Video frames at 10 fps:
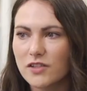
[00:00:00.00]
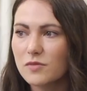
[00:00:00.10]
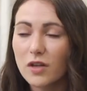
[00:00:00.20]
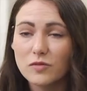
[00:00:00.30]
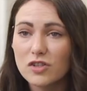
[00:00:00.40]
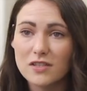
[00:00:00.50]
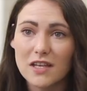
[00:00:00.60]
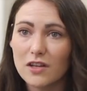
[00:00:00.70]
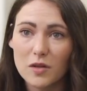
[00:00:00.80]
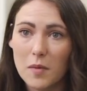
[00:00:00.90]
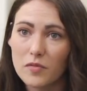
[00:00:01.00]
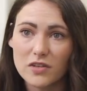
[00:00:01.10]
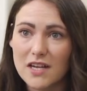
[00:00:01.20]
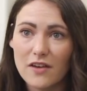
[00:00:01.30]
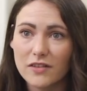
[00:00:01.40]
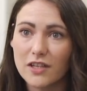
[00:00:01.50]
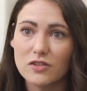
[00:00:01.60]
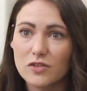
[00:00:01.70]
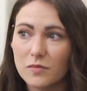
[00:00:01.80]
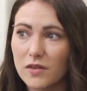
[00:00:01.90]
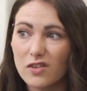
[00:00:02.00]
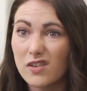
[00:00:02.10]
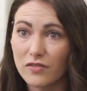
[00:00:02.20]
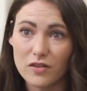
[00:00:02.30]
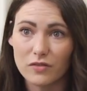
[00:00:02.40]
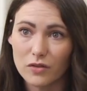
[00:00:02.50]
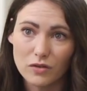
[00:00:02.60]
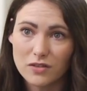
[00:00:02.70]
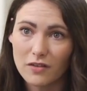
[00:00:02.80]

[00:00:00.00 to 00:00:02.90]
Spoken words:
Sometimes you just see another member of staff and they do something you never even thought